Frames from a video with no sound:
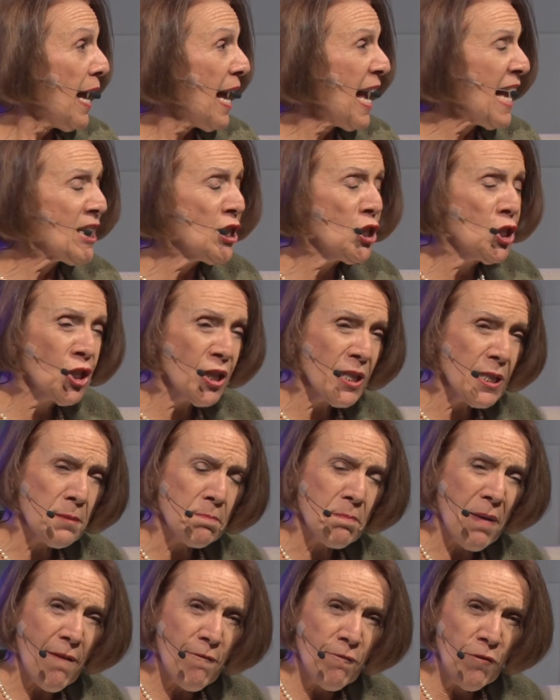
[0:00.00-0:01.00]
And
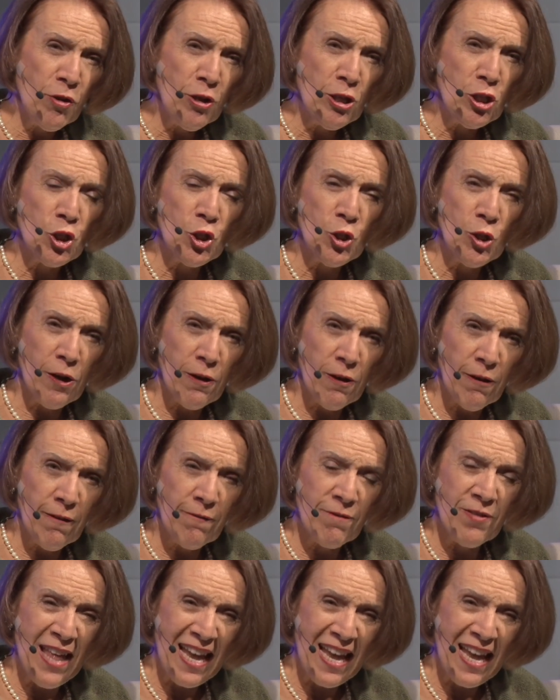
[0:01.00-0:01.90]
just by virtue of